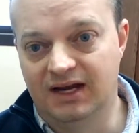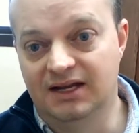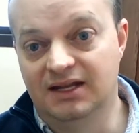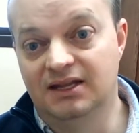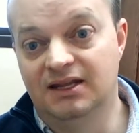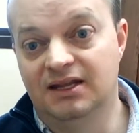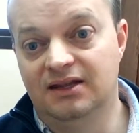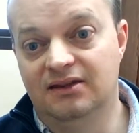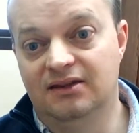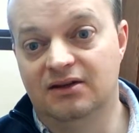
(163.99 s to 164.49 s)
And
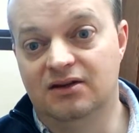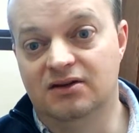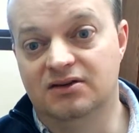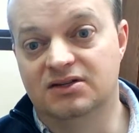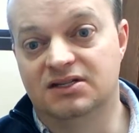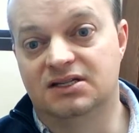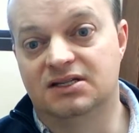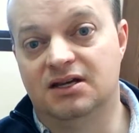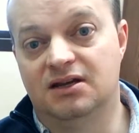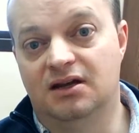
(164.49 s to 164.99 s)
then
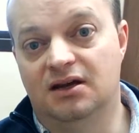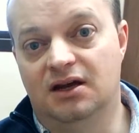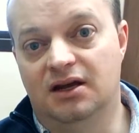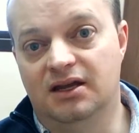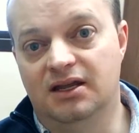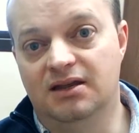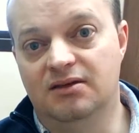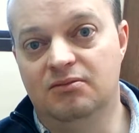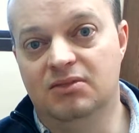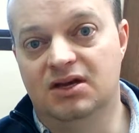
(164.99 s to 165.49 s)
there's
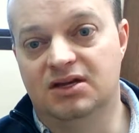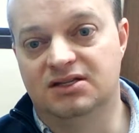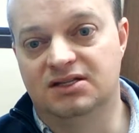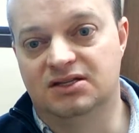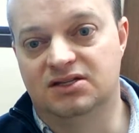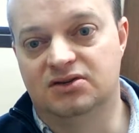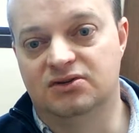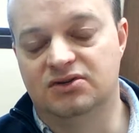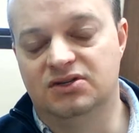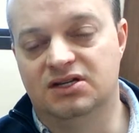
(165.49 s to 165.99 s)
emails
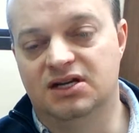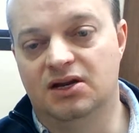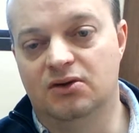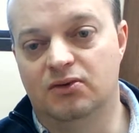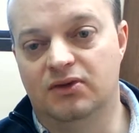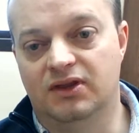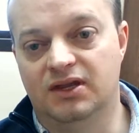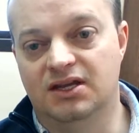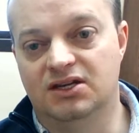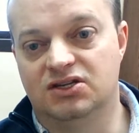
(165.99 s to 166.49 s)
associated
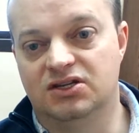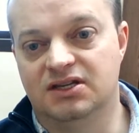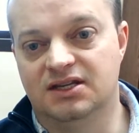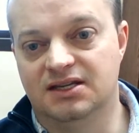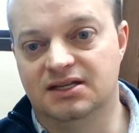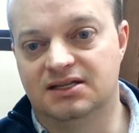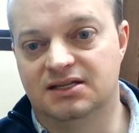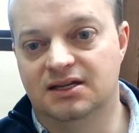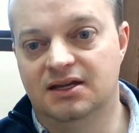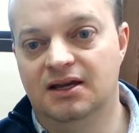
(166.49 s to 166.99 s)
with each of
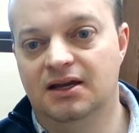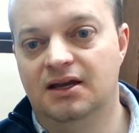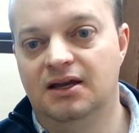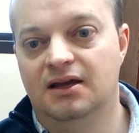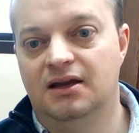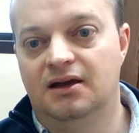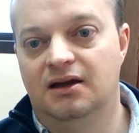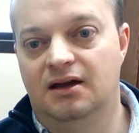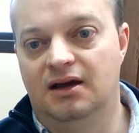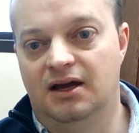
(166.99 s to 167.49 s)
these
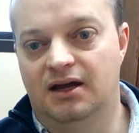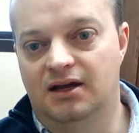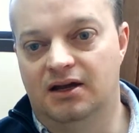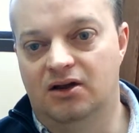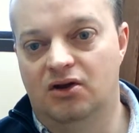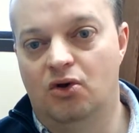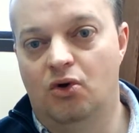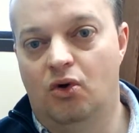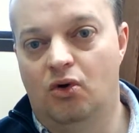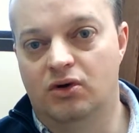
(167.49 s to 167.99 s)

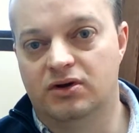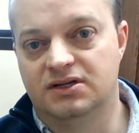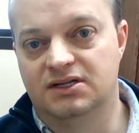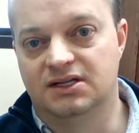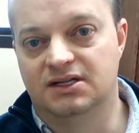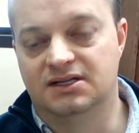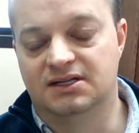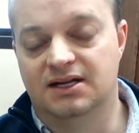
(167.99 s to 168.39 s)
courses.